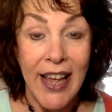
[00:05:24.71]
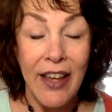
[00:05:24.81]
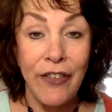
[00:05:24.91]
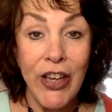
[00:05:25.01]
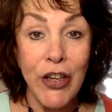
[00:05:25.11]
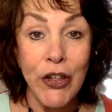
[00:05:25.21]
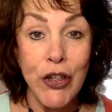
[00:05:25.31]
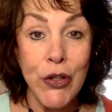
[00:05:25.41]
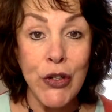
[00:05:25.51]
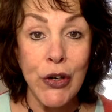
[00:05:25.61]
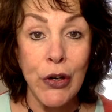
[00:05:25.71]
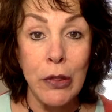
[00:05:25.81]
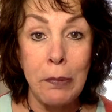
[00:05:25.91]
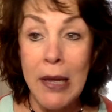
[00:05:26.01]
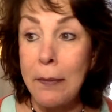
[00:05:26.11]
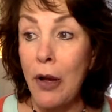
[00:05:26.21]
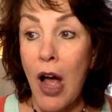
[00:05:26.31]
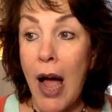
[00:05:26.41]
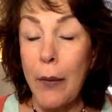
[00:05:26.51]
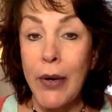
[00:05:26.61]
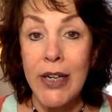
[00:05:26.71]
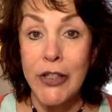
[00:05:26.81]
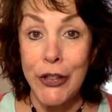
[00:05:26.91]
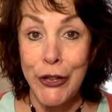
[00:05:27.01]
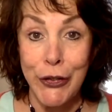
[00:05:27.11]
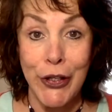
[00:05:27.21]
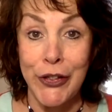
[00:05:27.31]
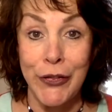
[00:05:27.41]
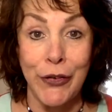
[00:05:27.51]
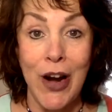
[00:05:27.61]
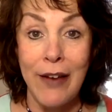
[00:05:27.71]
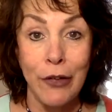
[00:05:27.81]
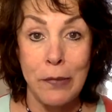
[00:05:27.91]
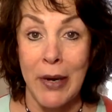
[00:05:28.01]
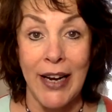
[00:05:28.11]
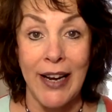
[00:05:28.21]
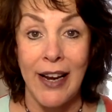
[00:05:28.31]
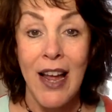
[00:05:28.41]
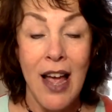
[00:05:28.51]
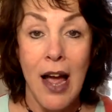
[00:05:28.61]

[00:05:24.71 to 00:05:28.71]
If he could use it on people, I wanted to do this for everybody.